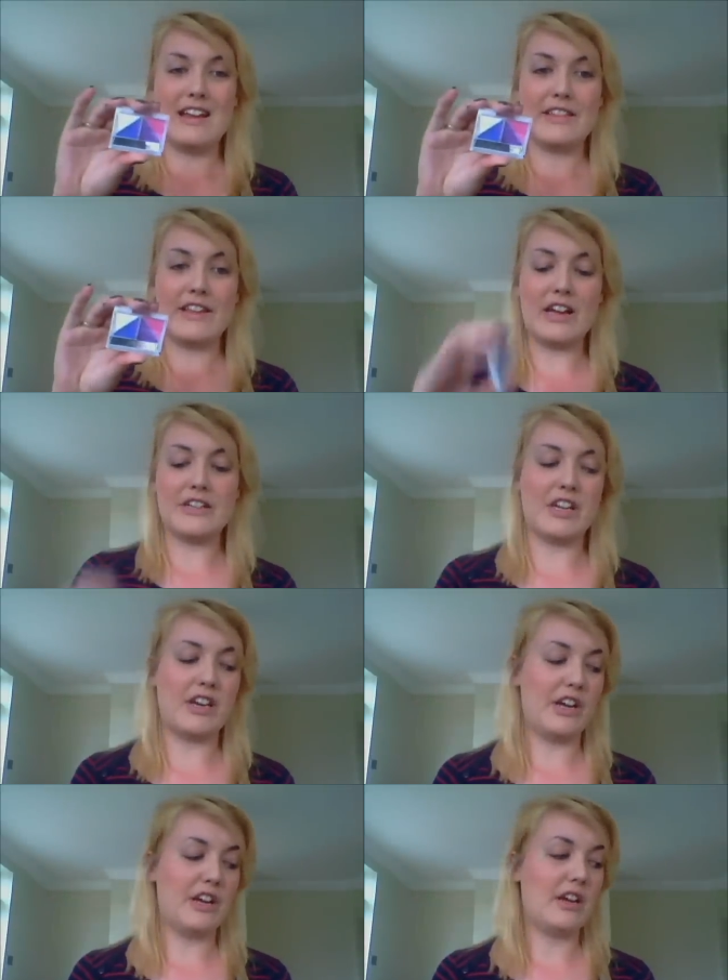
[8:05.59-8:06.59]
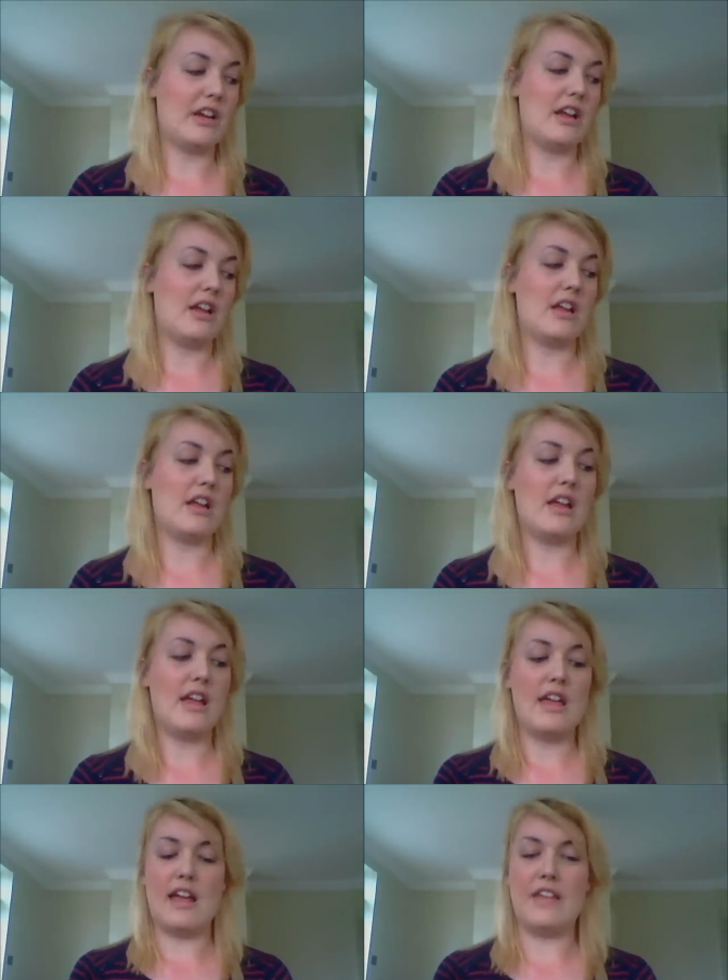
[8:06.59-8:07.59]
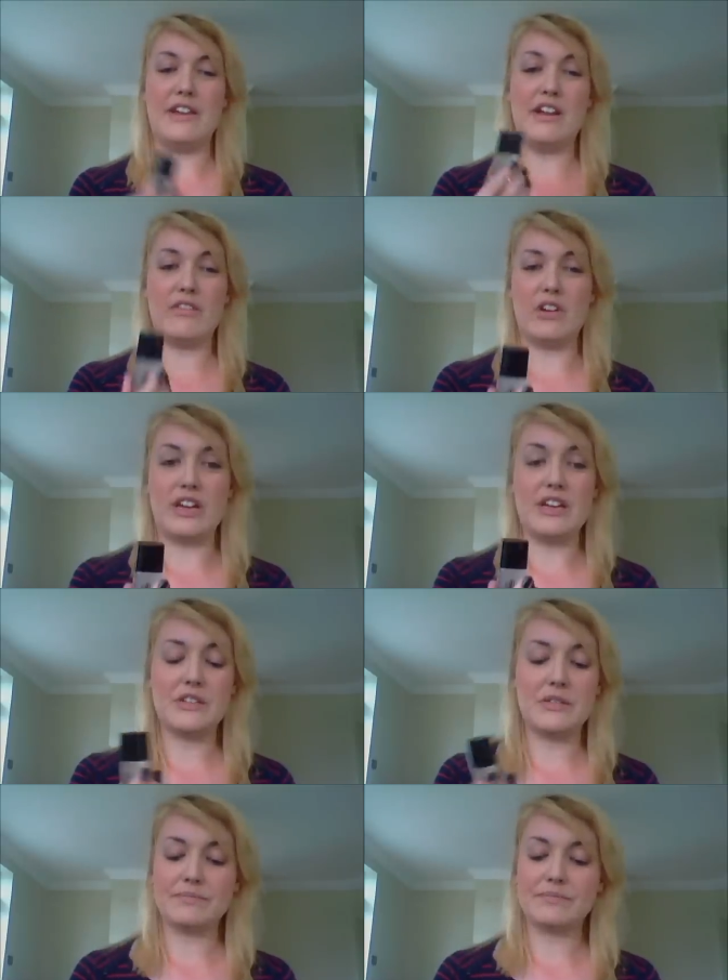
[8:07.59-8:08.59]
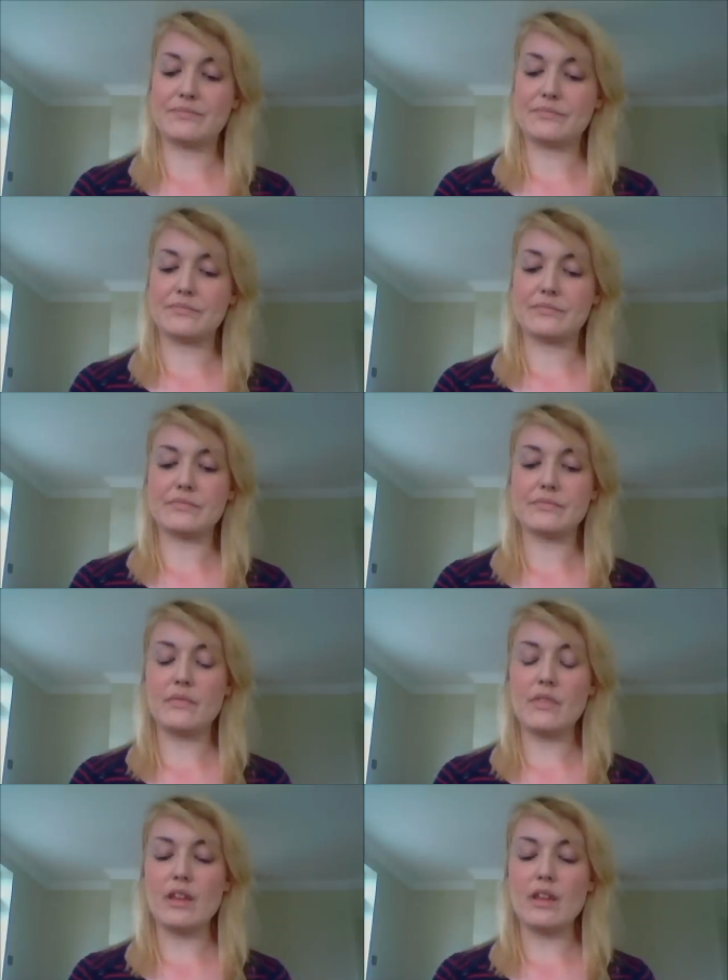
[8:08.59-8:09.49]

the eyeshadow, and an hour on it.